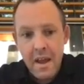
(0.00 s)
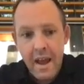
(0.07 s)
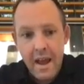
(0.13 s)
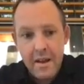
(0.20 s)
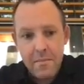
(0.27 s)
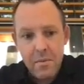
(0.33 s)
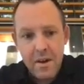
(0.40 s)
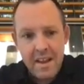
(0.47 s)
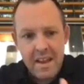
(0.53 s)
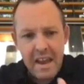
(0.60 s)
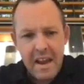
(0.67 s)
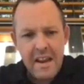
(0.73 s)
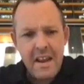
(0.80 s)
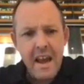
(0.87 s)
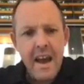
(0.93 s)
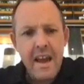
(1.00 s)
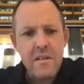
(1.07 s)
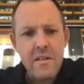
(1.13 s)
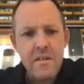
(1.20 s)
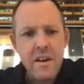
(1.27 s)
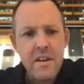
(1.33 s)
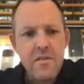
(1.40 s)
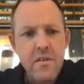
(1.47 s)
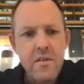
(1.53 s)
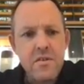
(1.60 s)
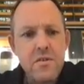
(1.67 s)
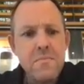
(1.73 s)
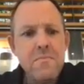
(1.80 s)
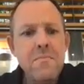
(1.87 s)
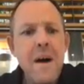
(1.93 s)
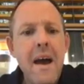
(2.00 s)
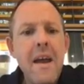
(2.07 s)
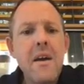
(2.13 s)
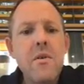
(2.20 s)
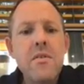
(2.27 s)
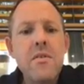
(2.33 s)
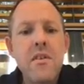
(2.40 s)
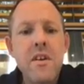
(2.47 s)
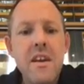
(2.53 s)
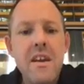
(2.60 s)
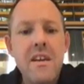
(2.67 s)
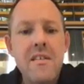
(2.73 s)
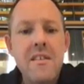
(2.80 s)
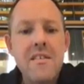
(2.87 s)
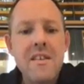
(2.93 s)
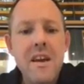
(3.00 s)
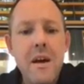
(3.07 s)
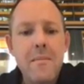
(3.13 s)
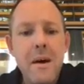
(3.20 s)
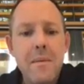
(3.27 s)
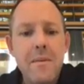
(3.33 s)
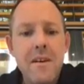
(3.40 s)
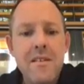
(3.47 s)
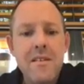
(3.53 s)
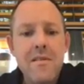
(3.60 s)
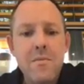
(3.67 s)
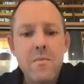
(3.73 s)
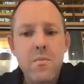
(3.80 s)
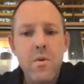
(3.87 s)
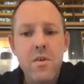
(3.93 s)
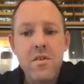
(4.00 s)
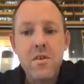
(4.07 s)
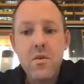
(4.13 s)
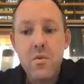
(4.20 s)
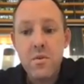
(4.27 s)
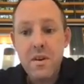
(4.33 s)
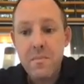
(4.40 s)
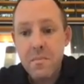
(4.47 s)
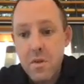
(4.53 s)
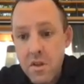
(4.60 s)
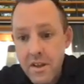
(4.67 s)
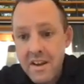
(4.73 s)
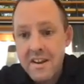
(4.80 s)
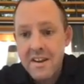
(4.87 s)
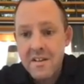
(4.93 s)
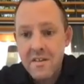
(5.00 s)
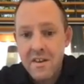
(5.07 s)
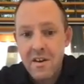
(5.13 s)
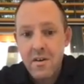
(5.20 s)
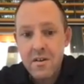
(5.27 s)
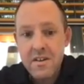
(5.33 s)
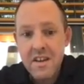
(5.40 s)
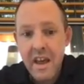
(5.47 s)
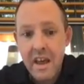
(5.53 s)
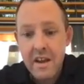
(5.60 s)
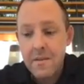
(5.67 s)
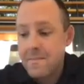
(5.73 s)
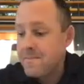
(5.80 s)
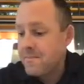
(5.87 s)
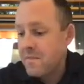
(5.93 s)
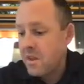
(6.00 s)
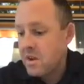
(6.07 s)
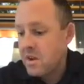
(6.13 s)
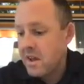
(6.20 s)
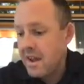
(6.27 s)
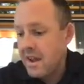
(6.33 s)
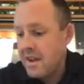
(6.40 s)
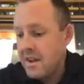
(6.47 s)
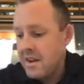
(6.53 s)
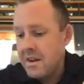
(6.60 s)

And by getting 8 electrons, you may also hear this come up as what's called completing the octet. Okay,